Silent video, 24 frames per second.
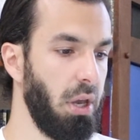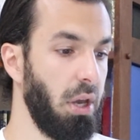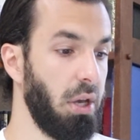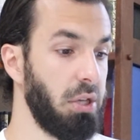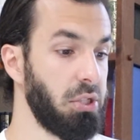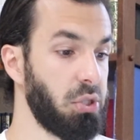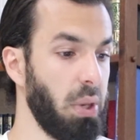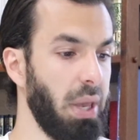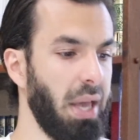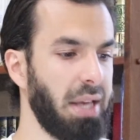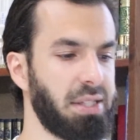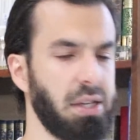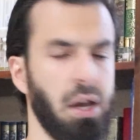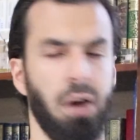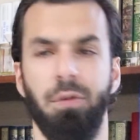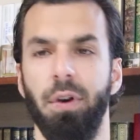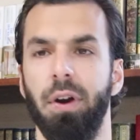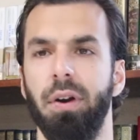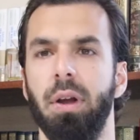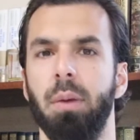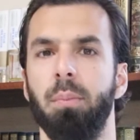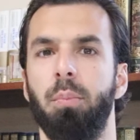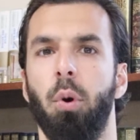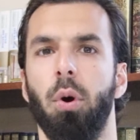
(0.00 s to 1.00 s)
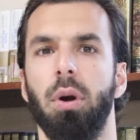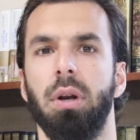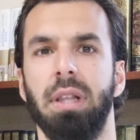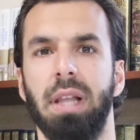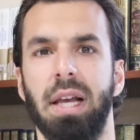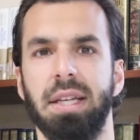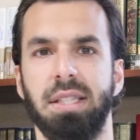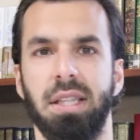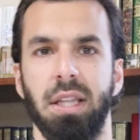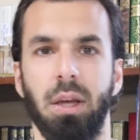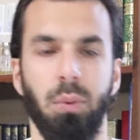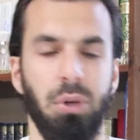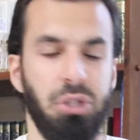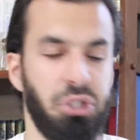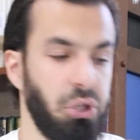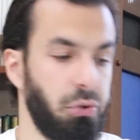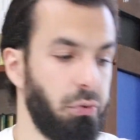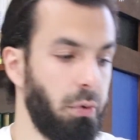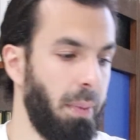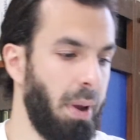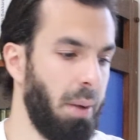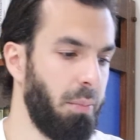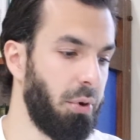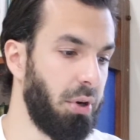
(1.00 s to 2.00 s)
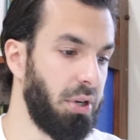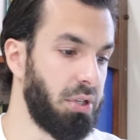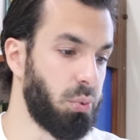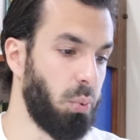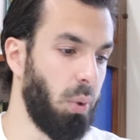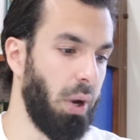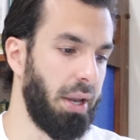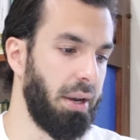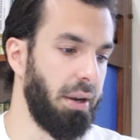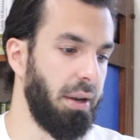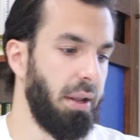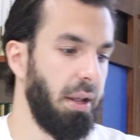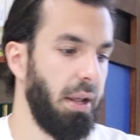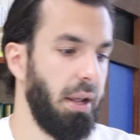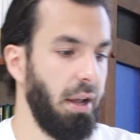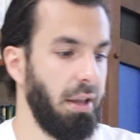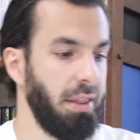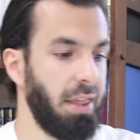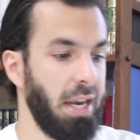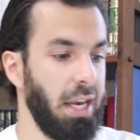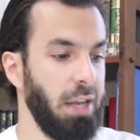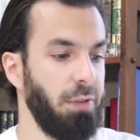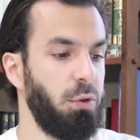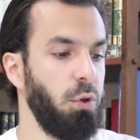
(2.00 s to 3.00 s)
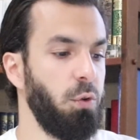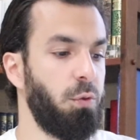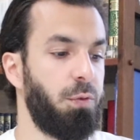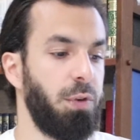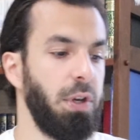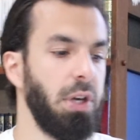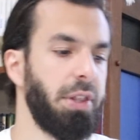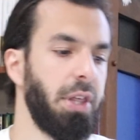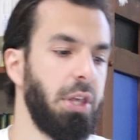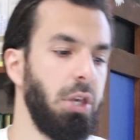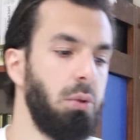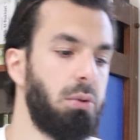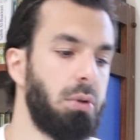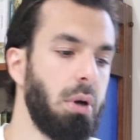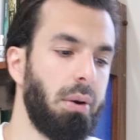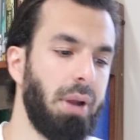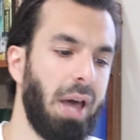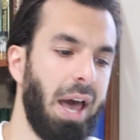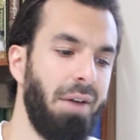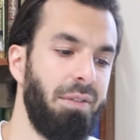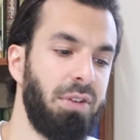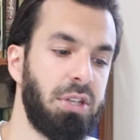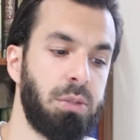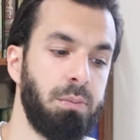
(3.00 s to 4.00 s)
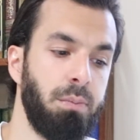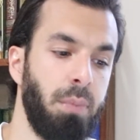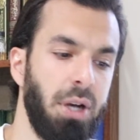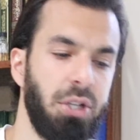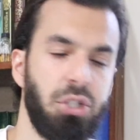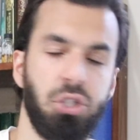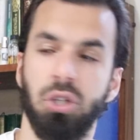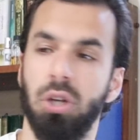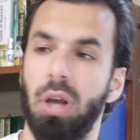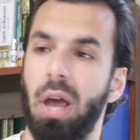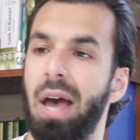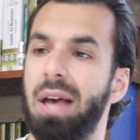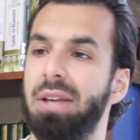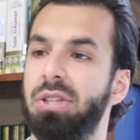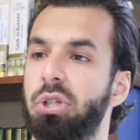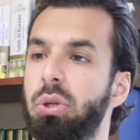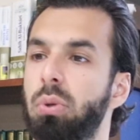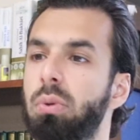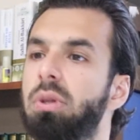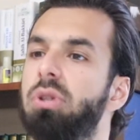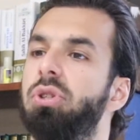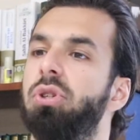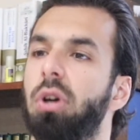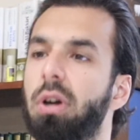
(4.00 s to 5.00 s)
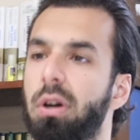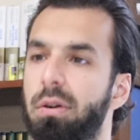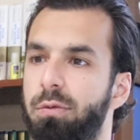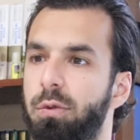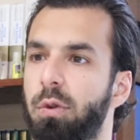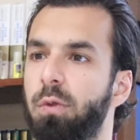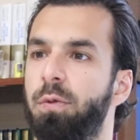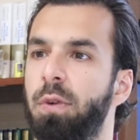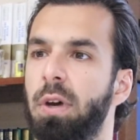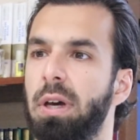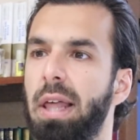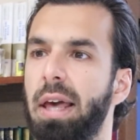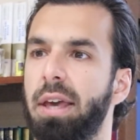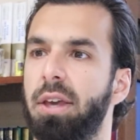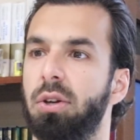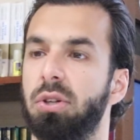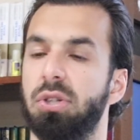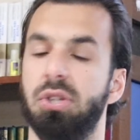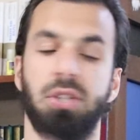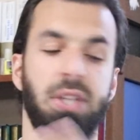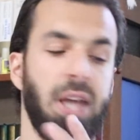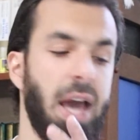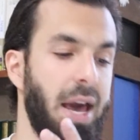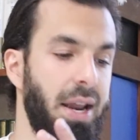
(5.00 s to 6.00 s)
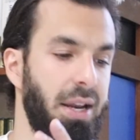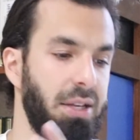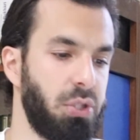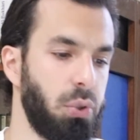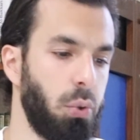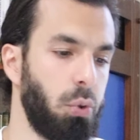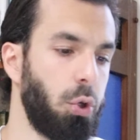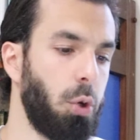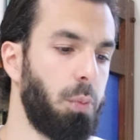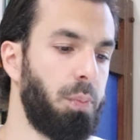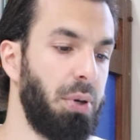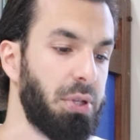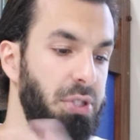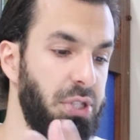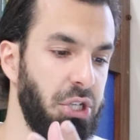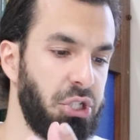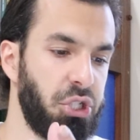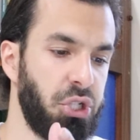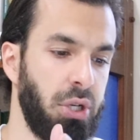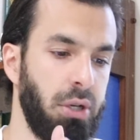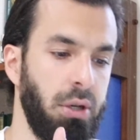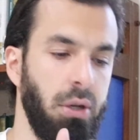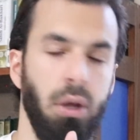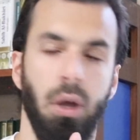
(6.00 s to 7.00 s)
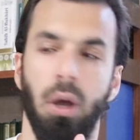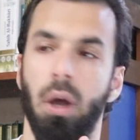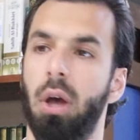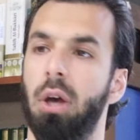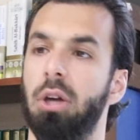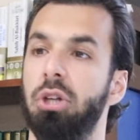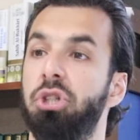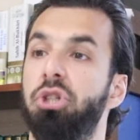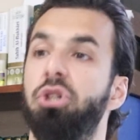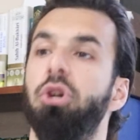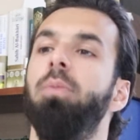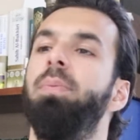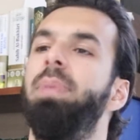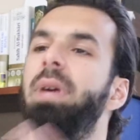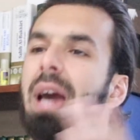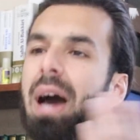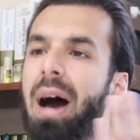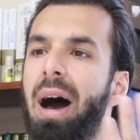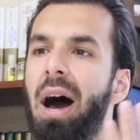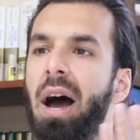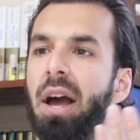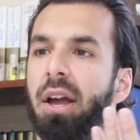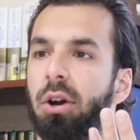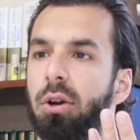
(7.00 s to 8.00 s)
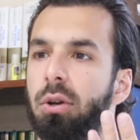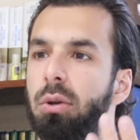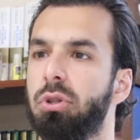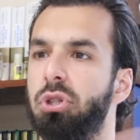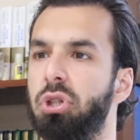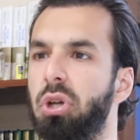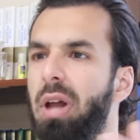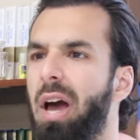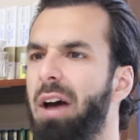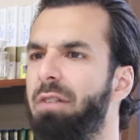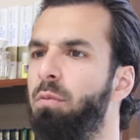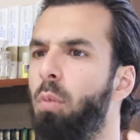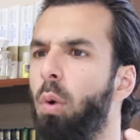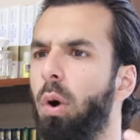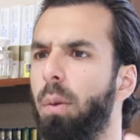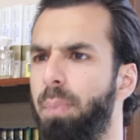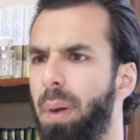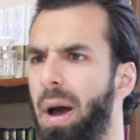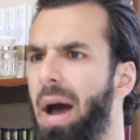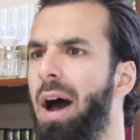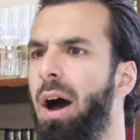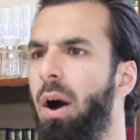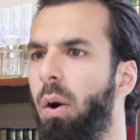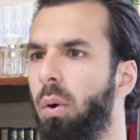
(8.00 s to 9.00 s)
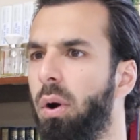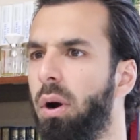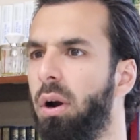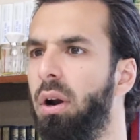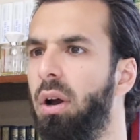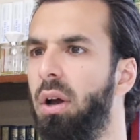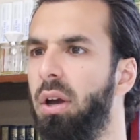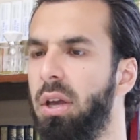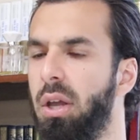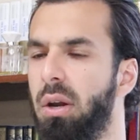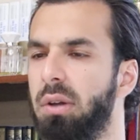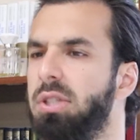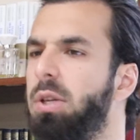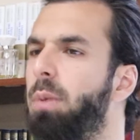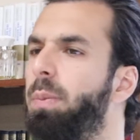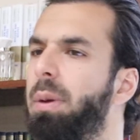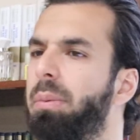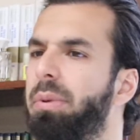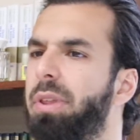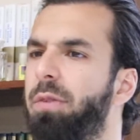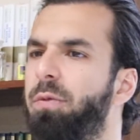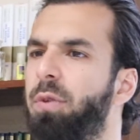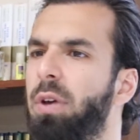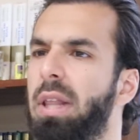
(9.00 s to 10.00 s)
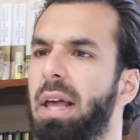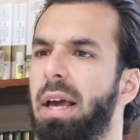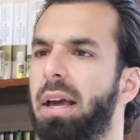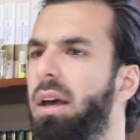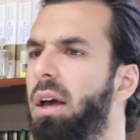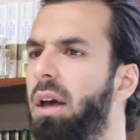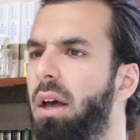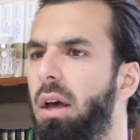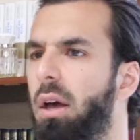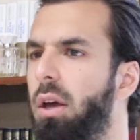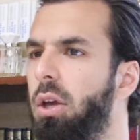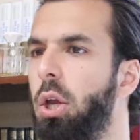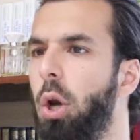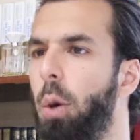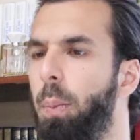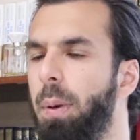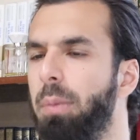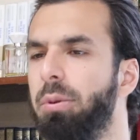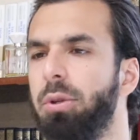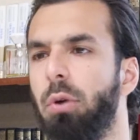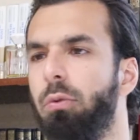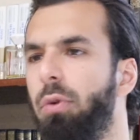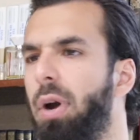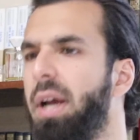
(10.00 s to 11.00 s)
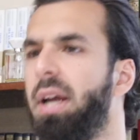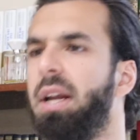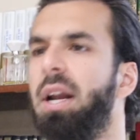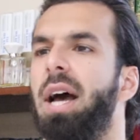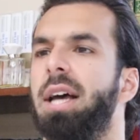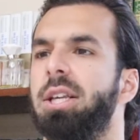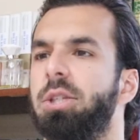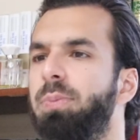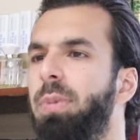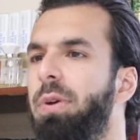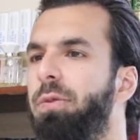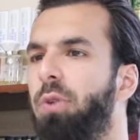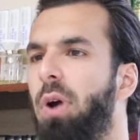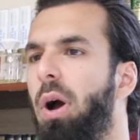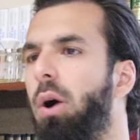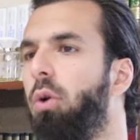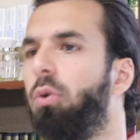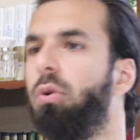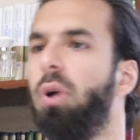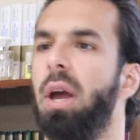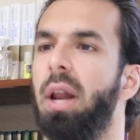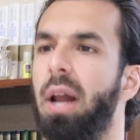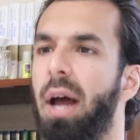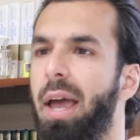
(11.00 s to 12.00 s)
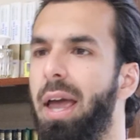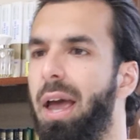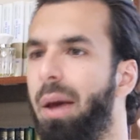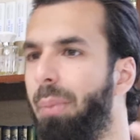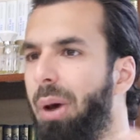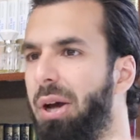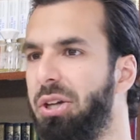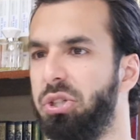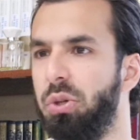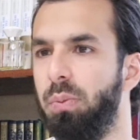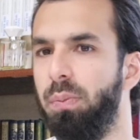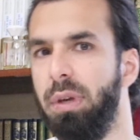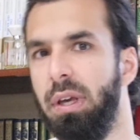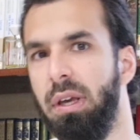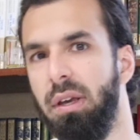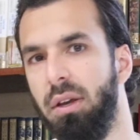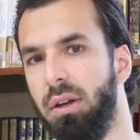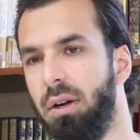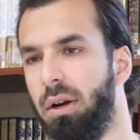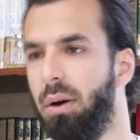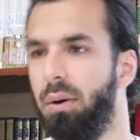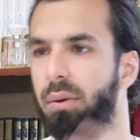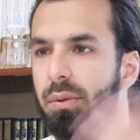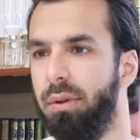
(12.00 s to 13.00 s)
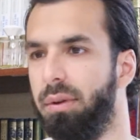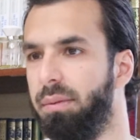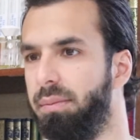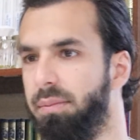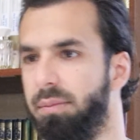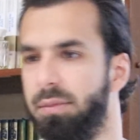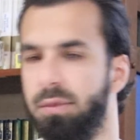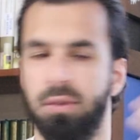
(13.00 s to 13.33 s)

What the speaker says: So yes, a very important lesson that we should remember is what? That if you feel that you don't have as much as you deserve, you feel like your status or your position, should be higher. You should have more power. You know, some people, they feel like, you know, people don't recognize me for how great I am. I should be, you know, the